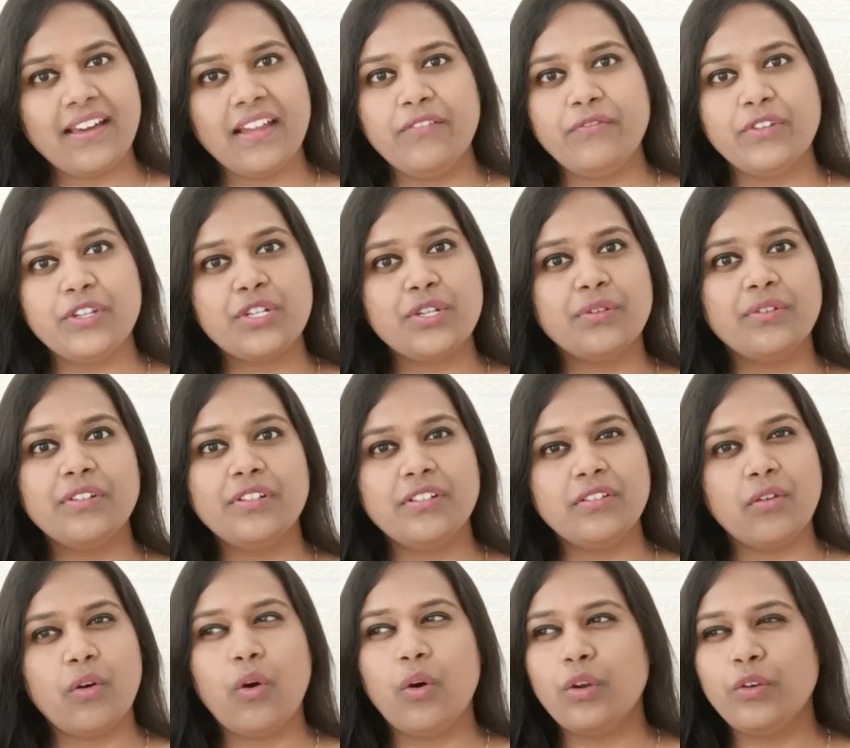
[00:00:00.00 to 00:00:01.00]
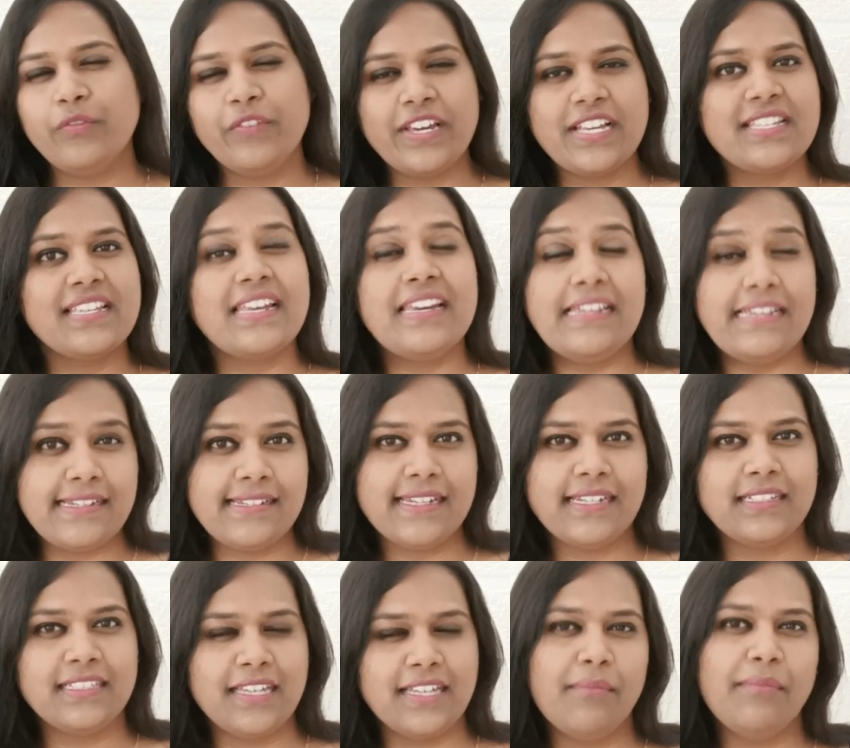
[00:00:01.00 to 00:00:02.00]
and we shouldn't always
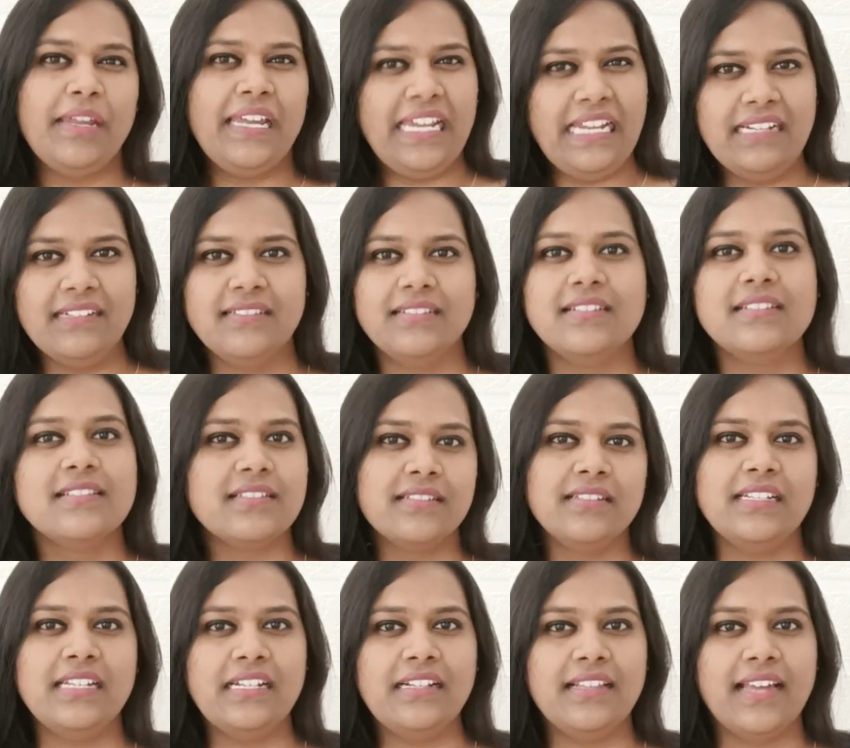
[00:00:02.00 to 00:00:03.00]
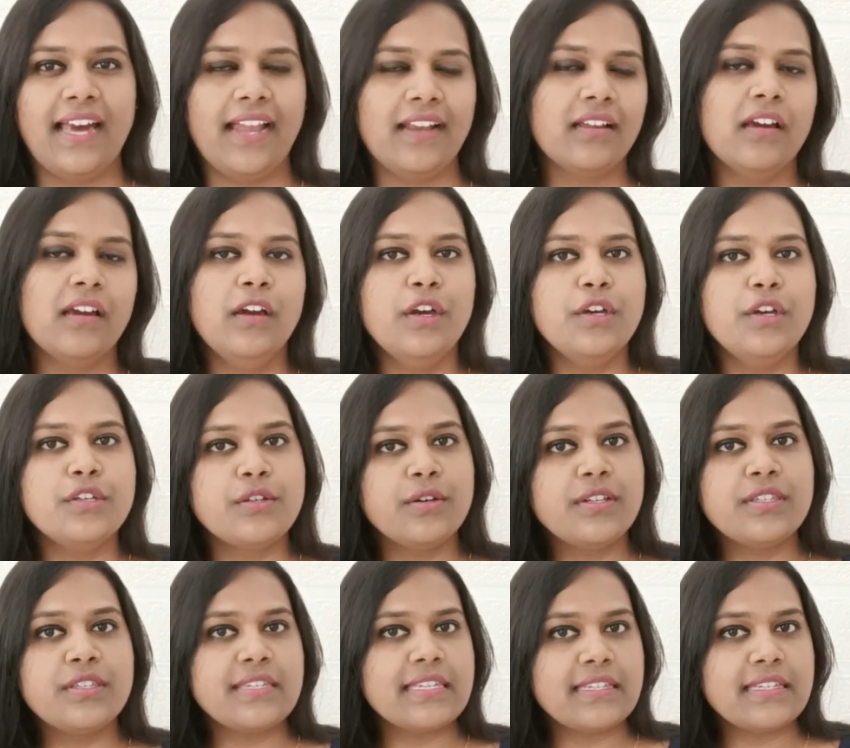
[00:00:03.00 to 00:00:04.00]
irritate them, eat this and eat that. So
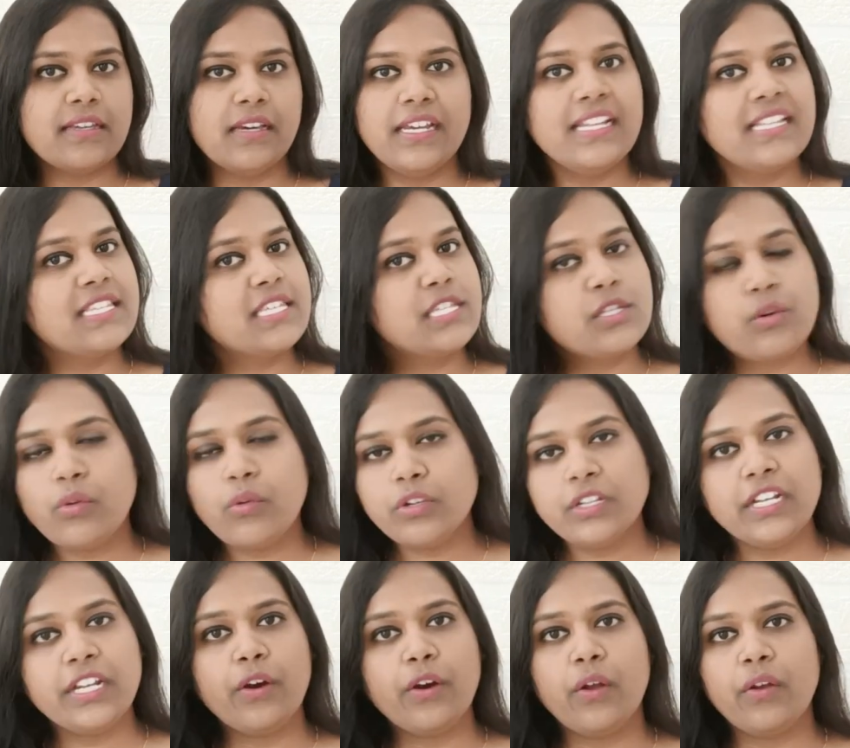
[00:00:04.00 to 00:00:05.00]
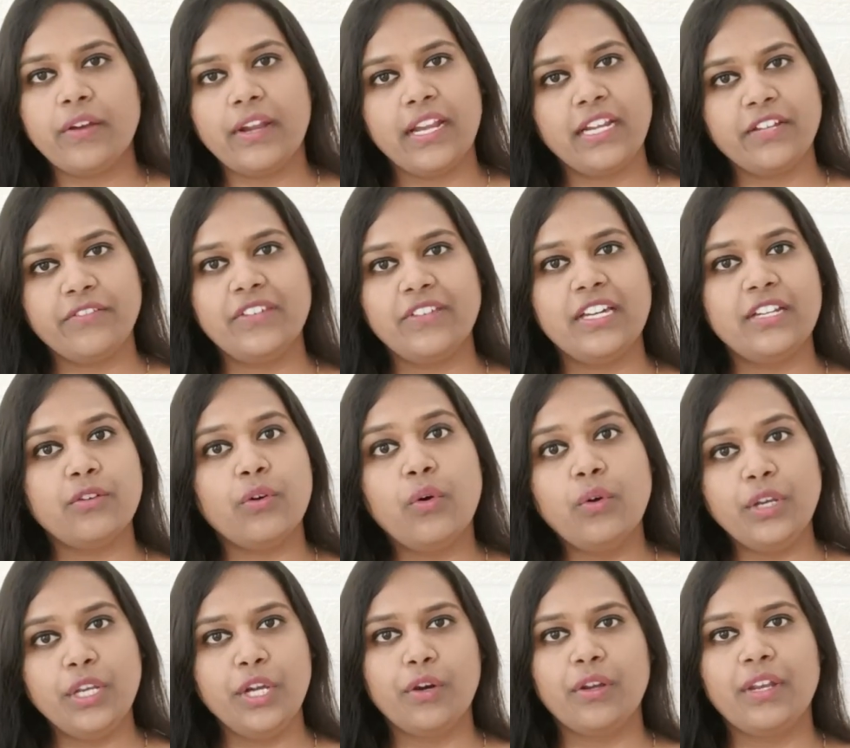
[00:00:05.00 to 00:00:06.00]
it's totally alright if they're
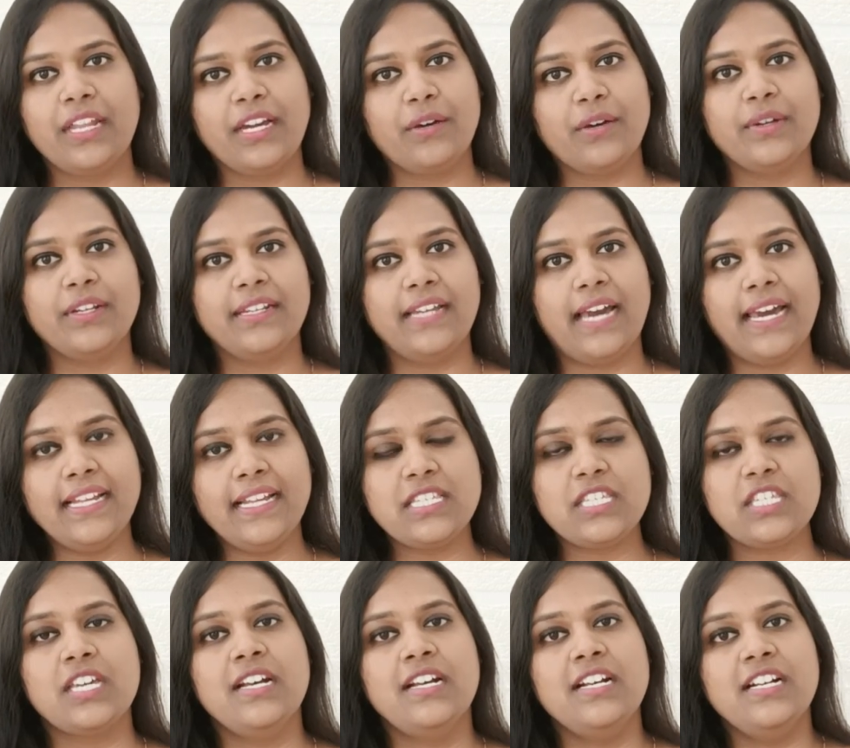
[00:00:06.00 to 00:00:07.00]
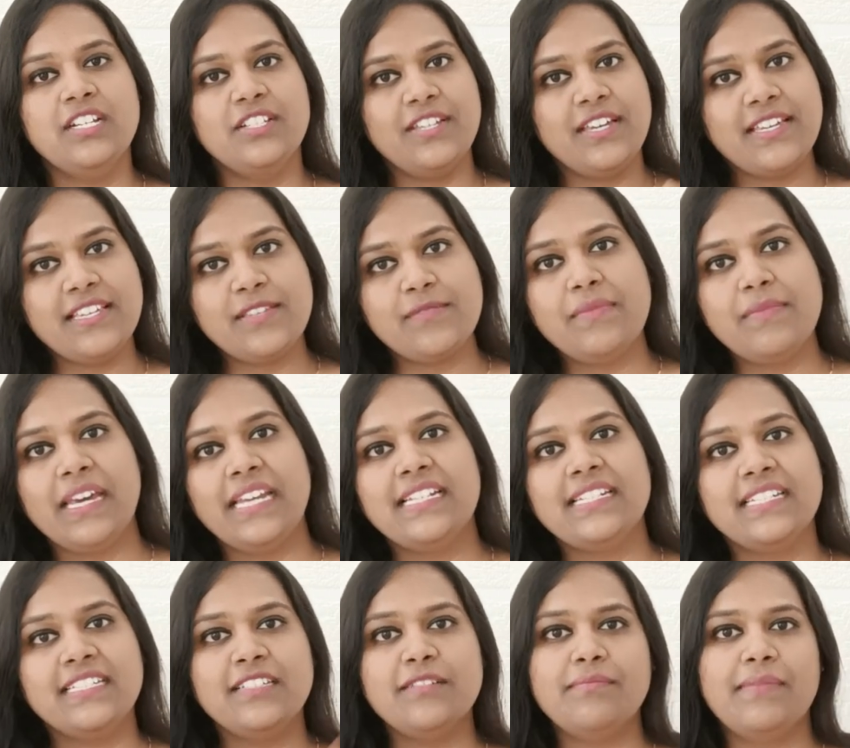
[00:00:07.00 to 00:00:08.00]
only on liquid diets. Just
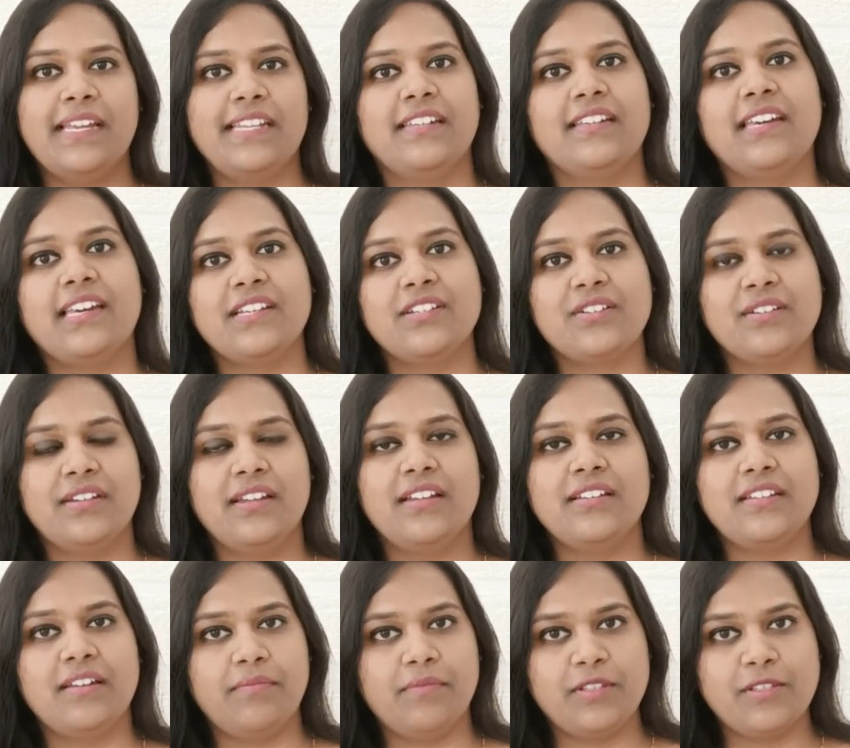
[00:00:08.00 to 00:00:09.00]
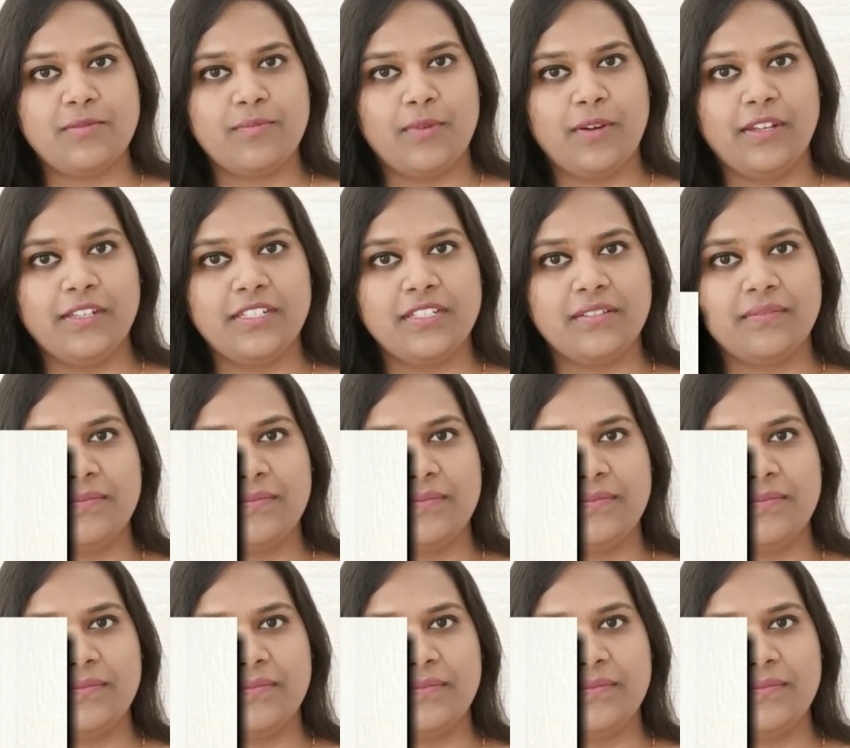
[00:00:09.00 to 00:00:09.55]
maintain the medication and tepid sponging.